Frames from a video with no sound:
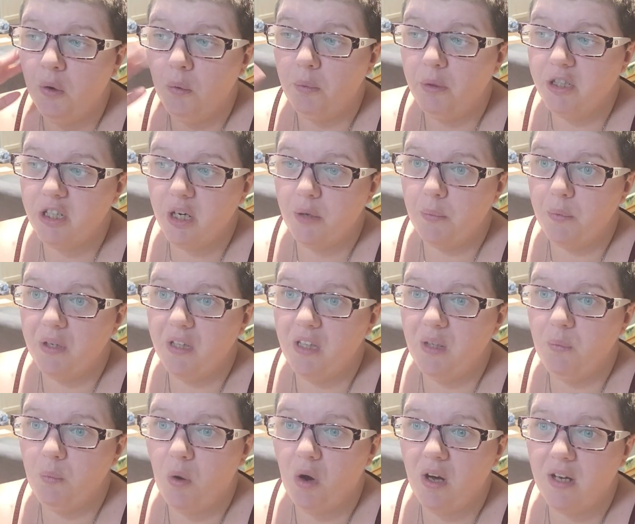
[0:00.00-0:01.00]
which I
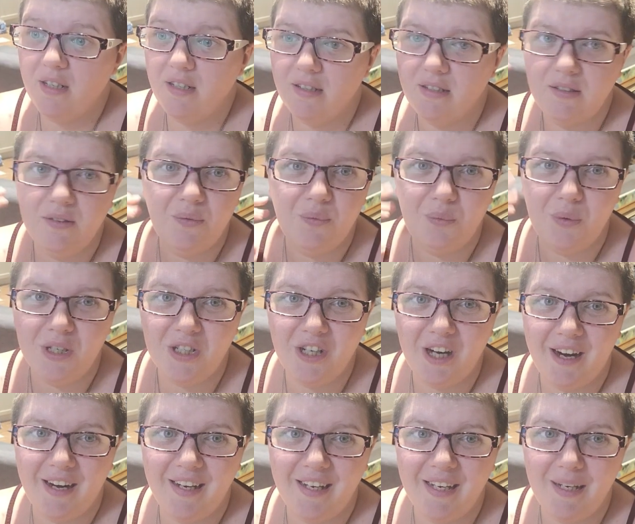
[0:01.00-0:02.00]
really want, which
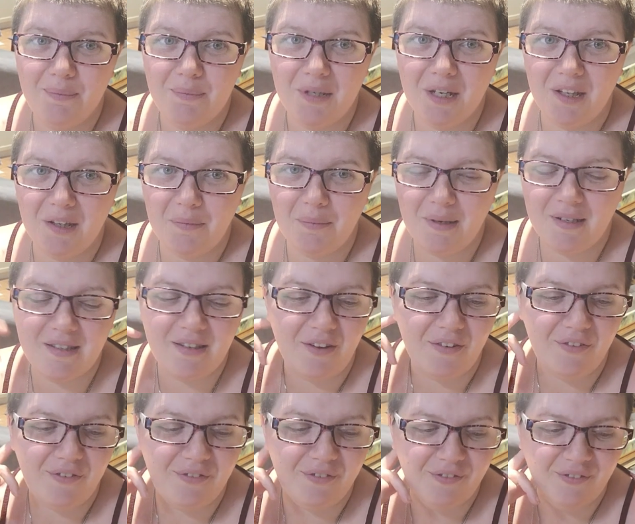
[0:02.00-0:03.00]
I keep telling
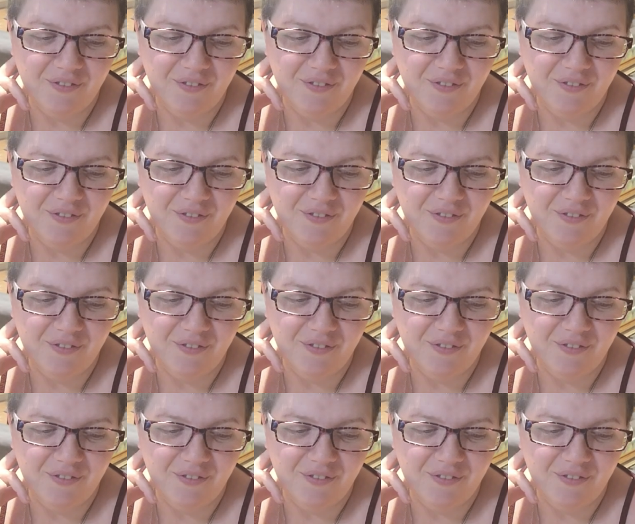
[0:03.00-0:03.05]
myself.